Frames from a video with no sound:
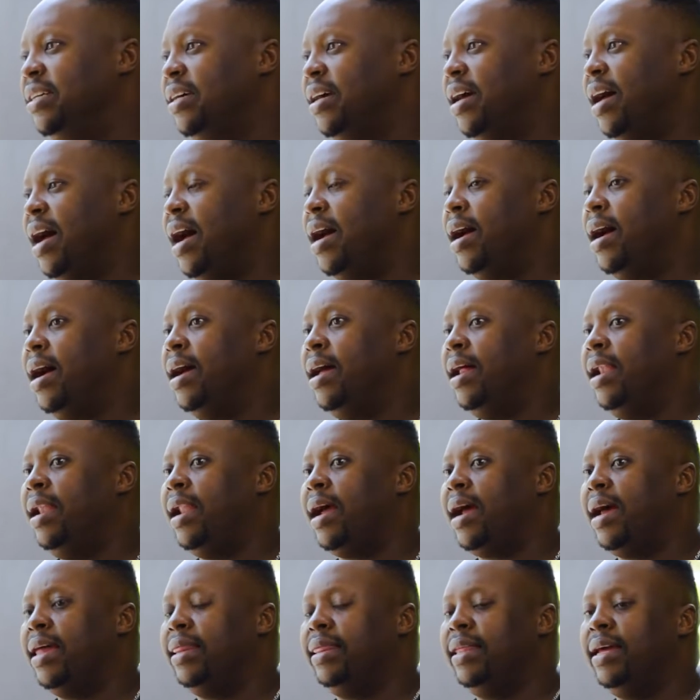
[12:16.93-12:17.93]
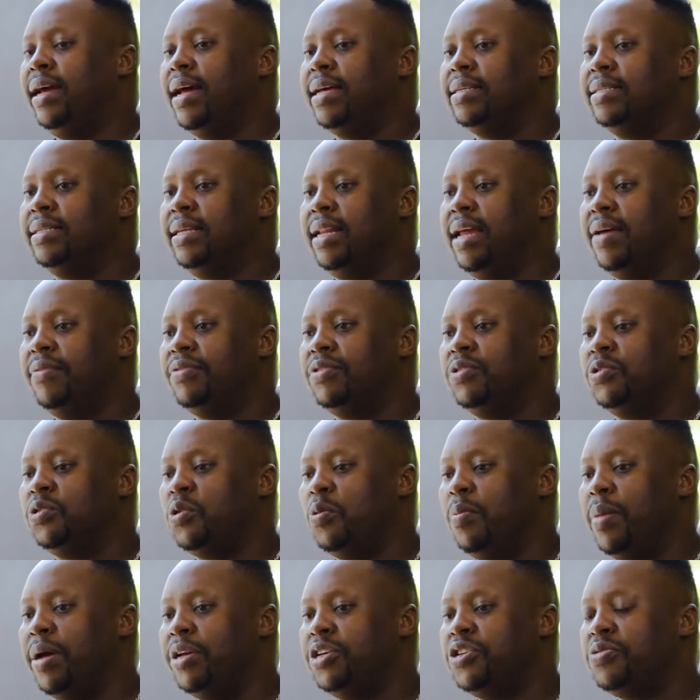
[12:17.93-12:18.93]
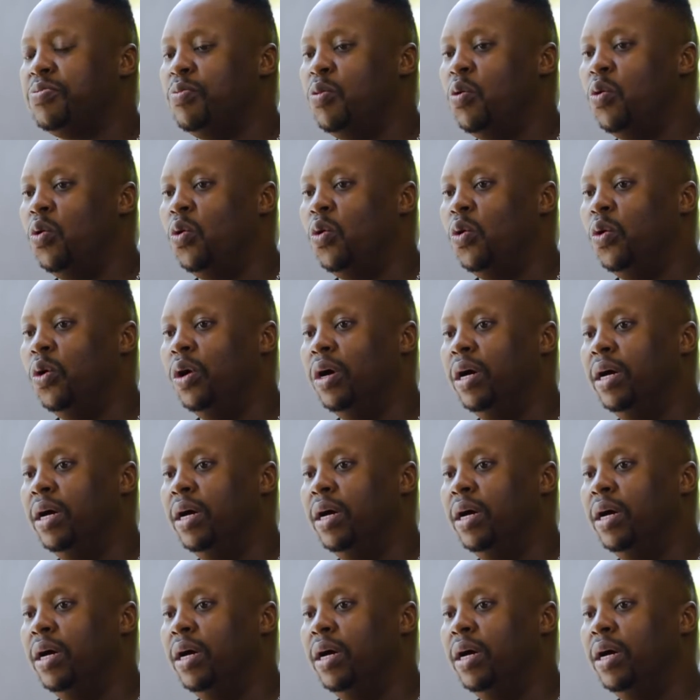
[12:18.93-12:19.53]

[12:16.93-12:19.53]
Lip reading: Okay. I think I still have so much more